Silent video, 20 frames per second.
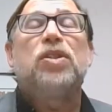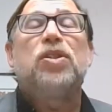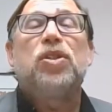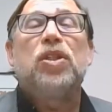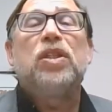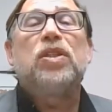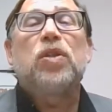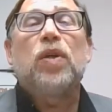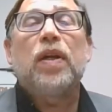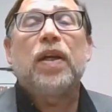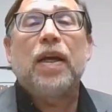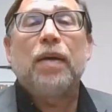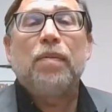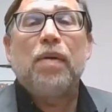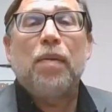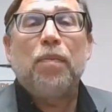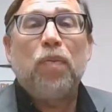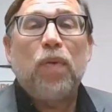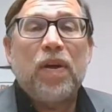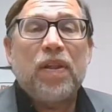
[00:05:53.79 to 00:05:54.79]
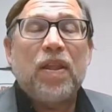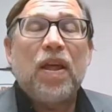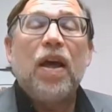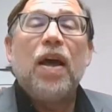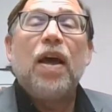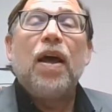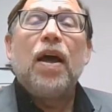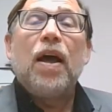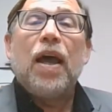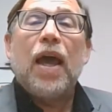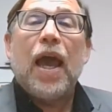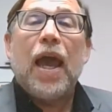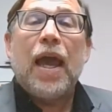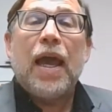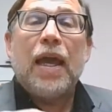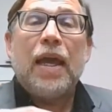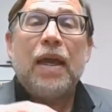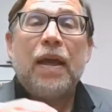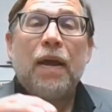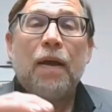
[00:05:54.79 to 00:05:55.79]
She's going to come up with
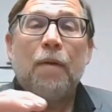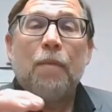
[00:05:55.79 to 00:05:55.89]
a